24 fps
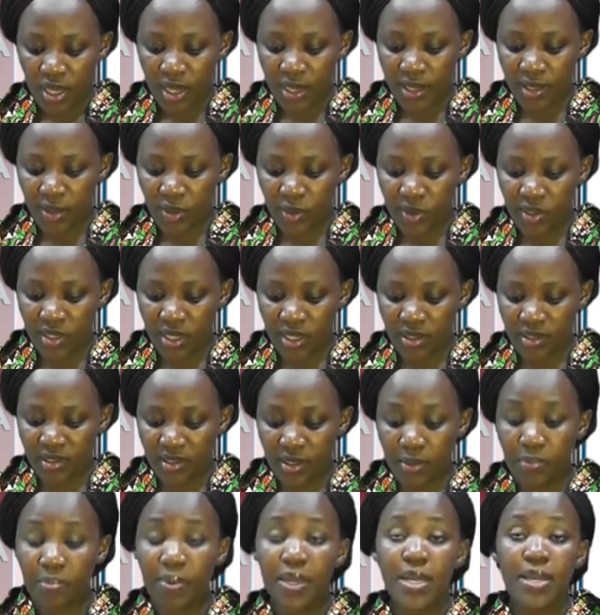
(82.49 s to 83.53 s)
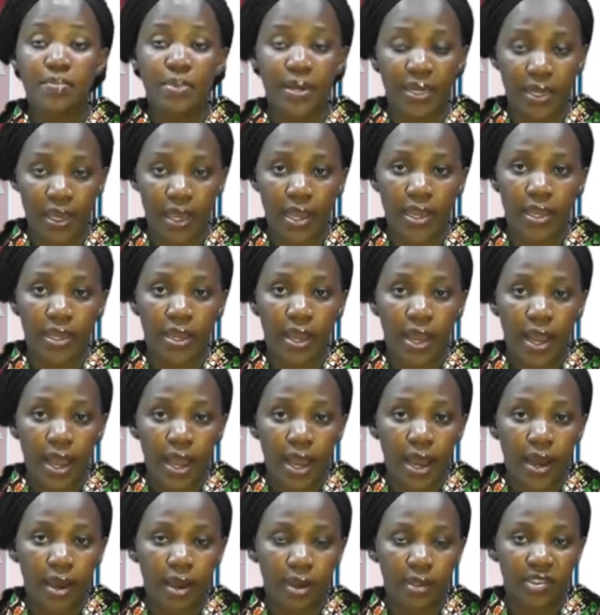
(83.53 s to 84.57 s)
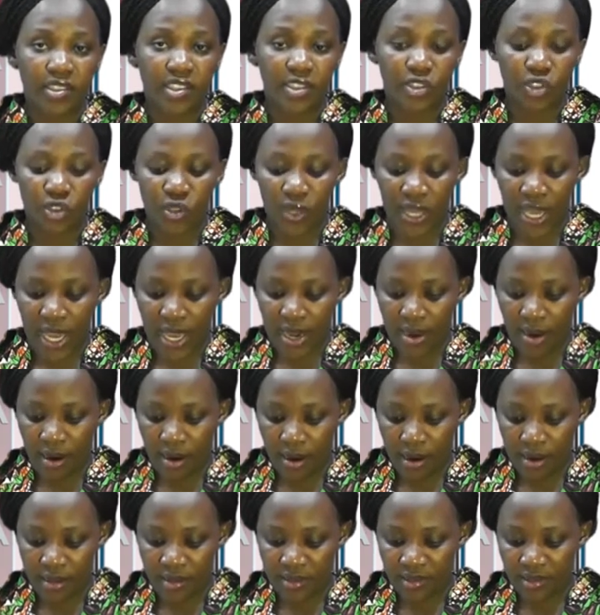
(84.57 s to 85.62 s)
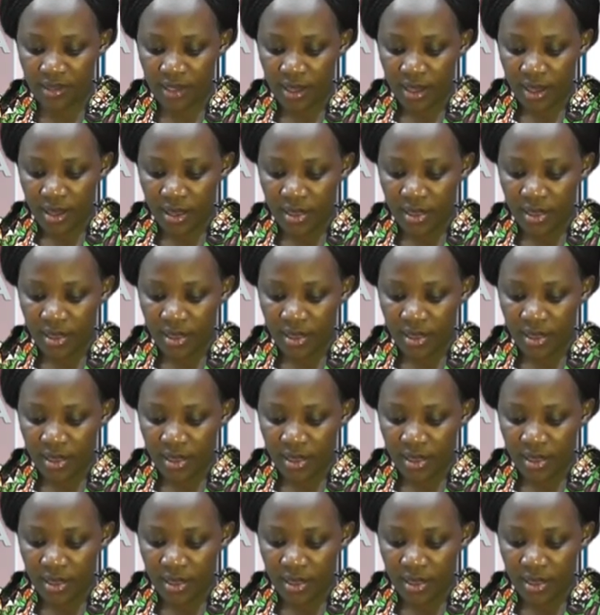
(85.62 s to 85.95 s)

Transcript: in conducting plea bargain and to enhance